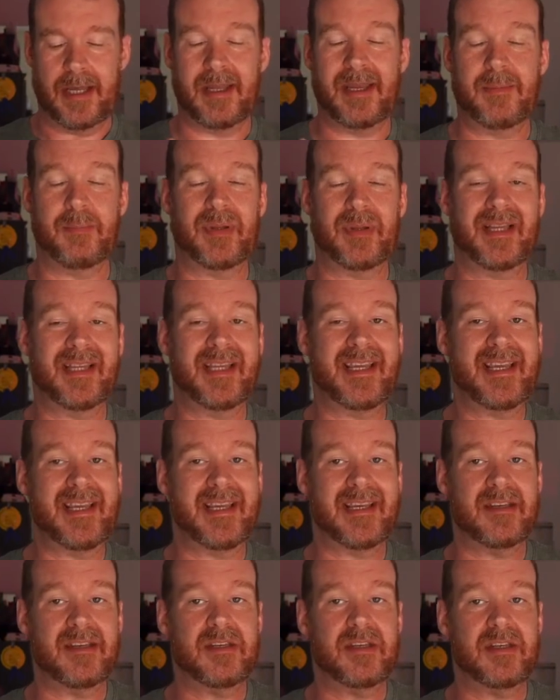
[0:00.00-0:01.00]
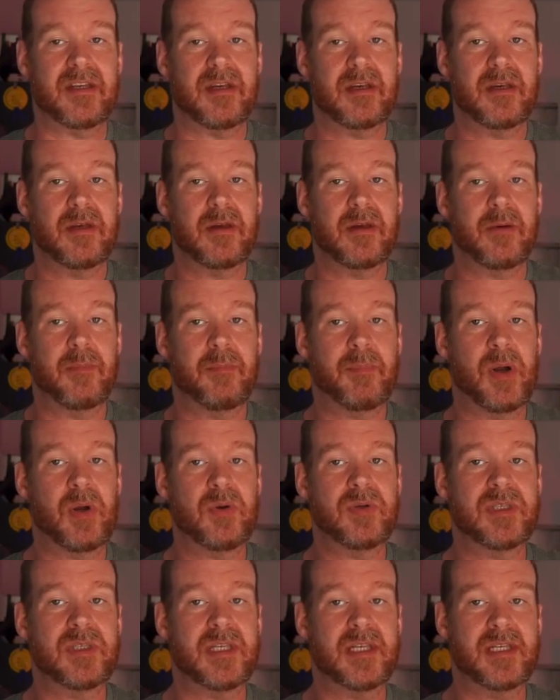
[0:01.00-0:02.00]
Please
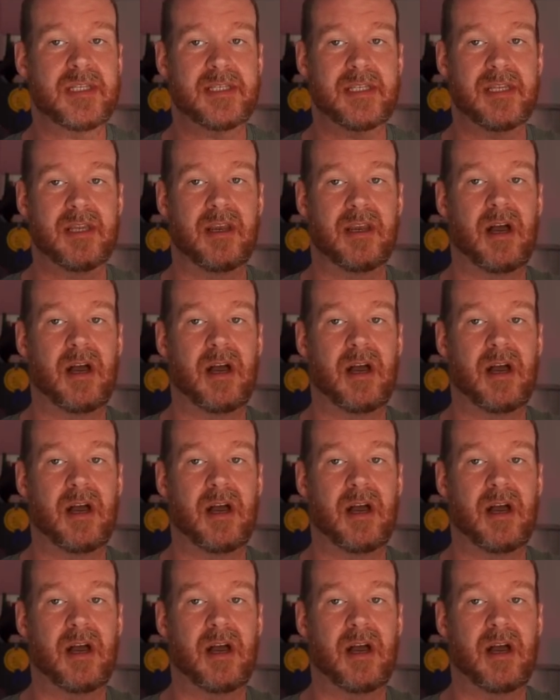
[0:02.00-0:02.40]
post things in the